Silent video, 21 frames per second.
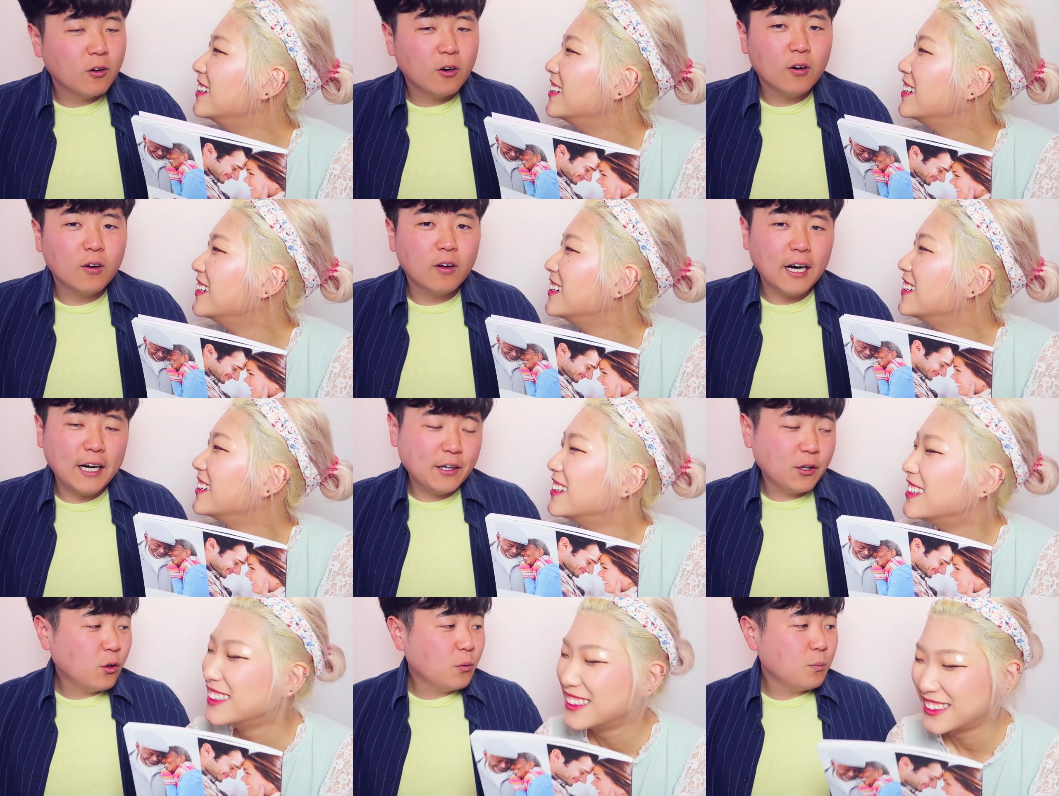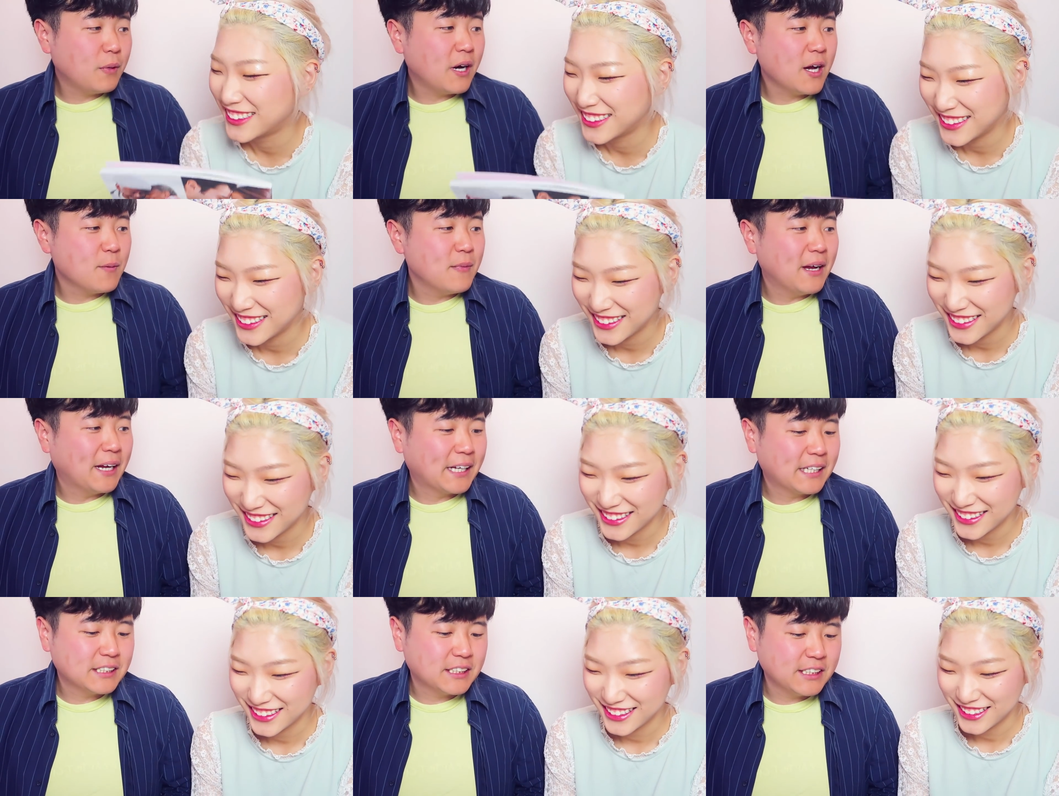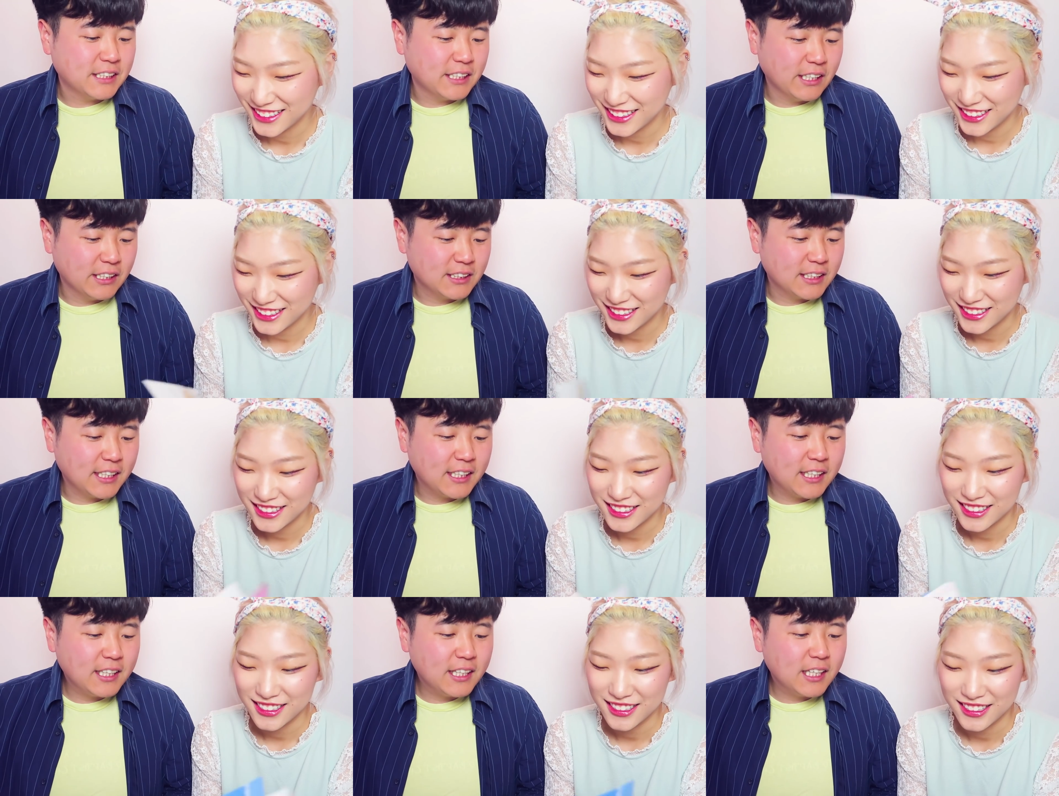Speaker 1: Well, I don't buy
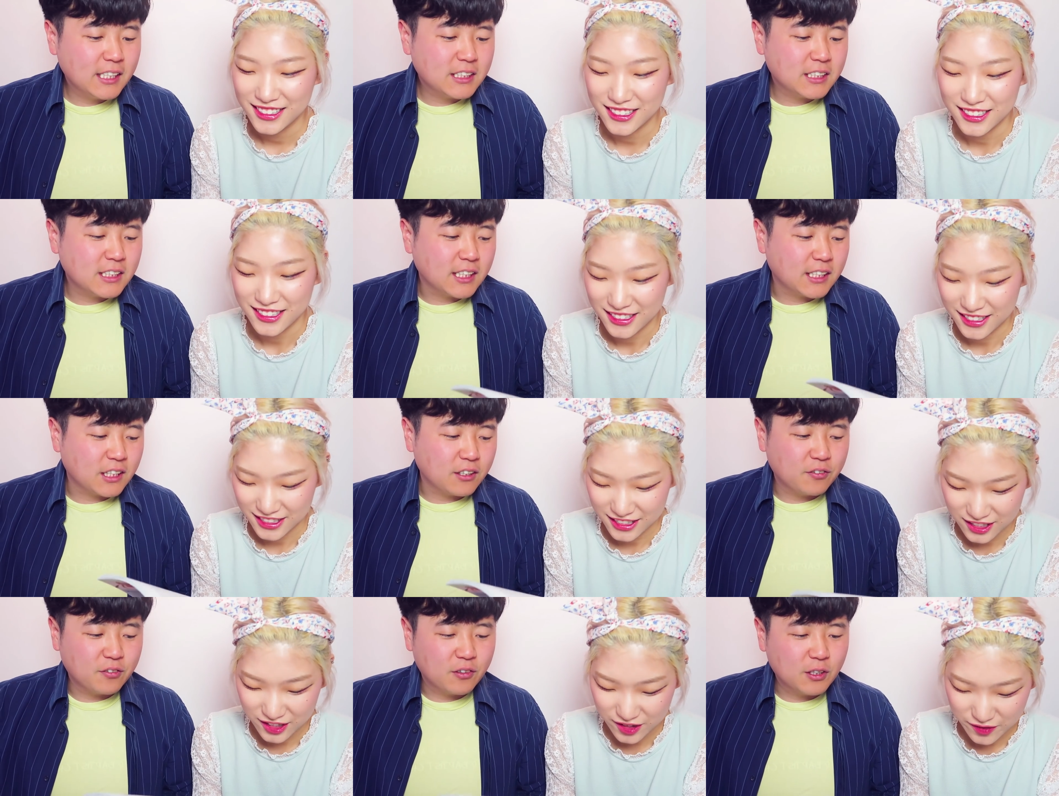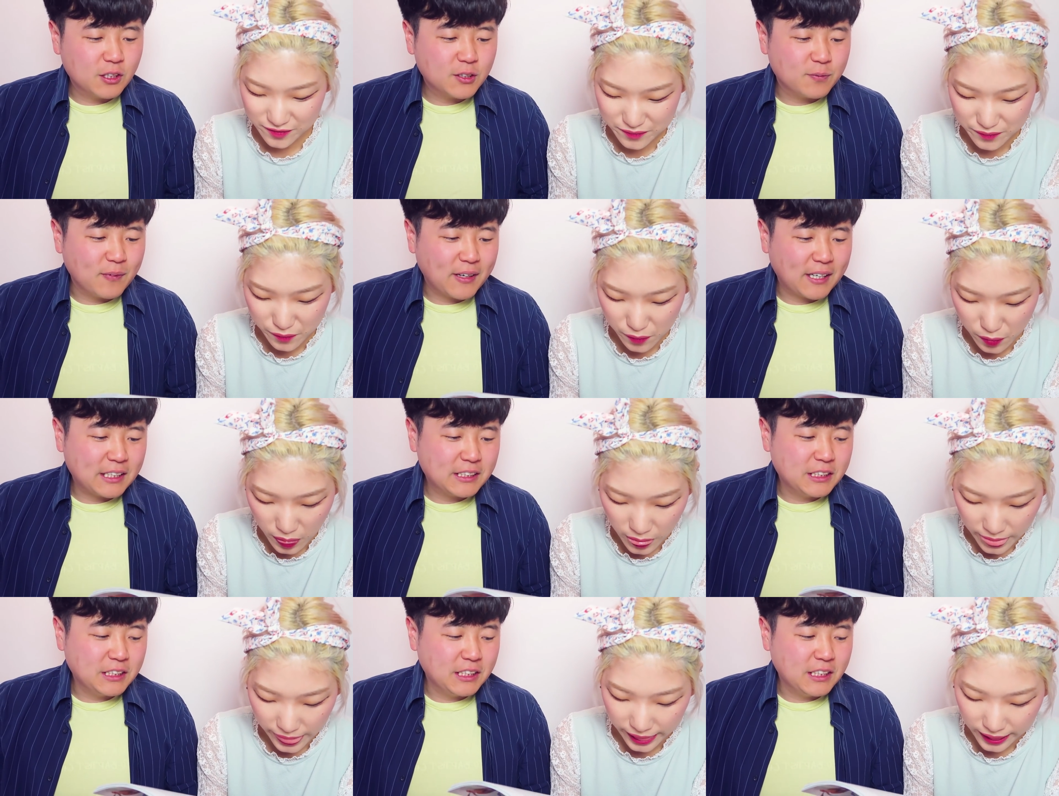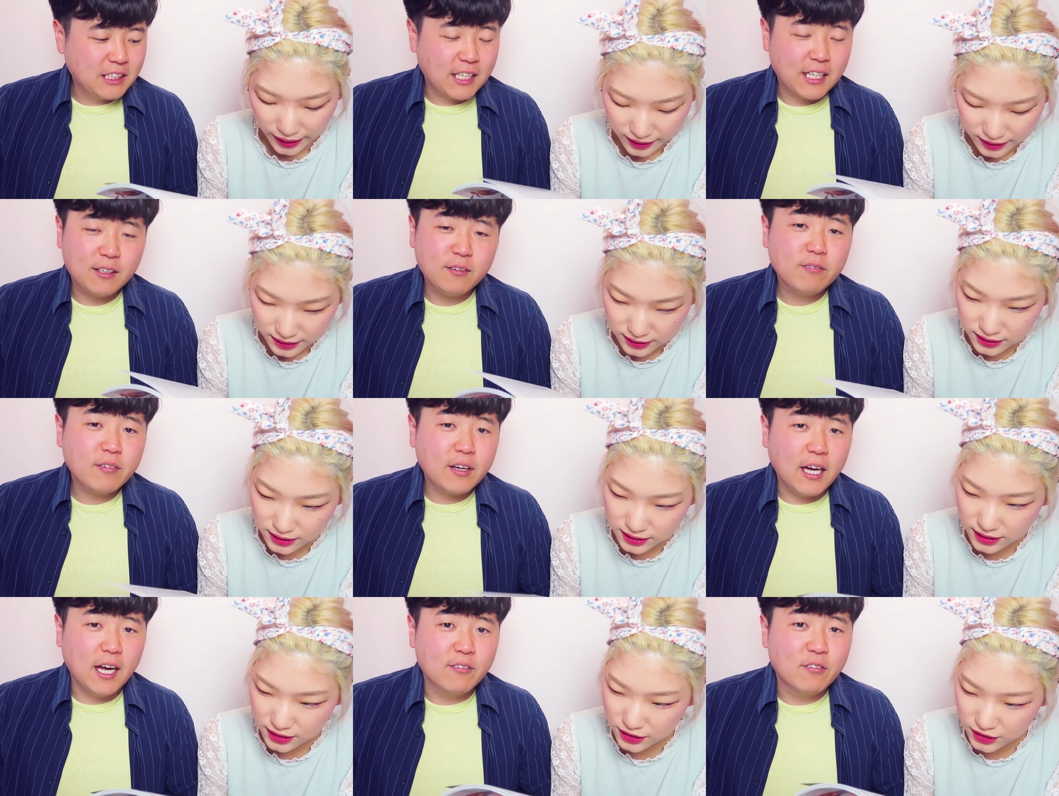magazines. I think this is like the first magazine
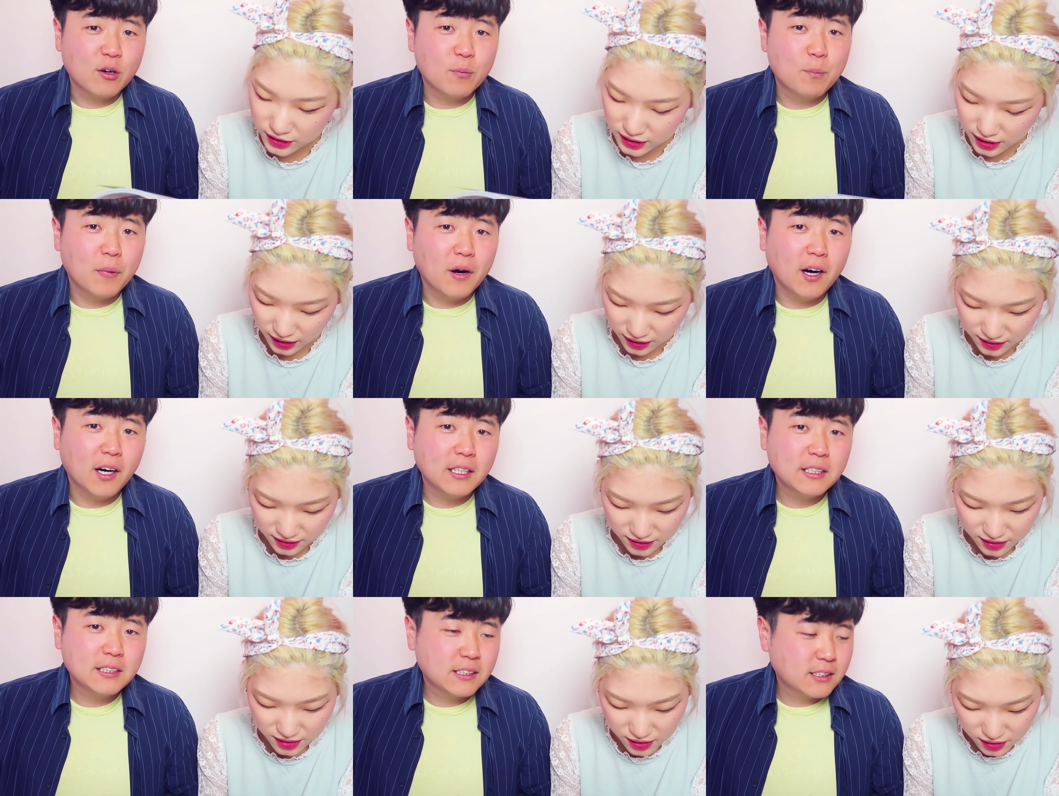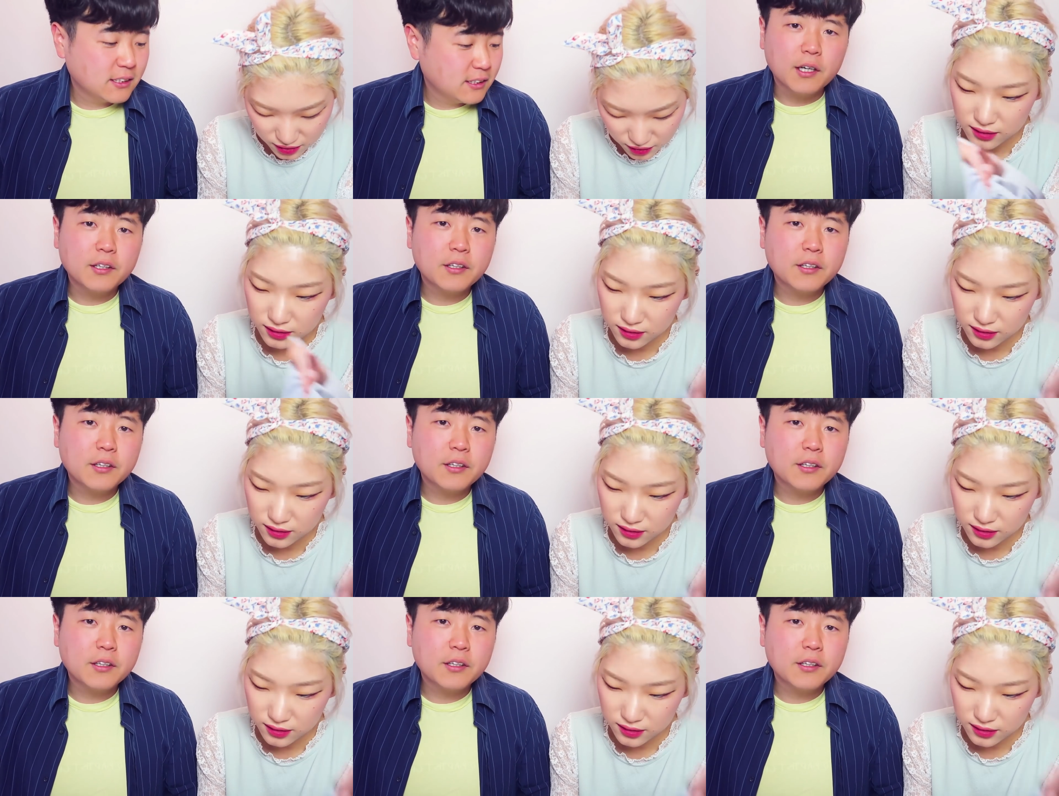I ever bought.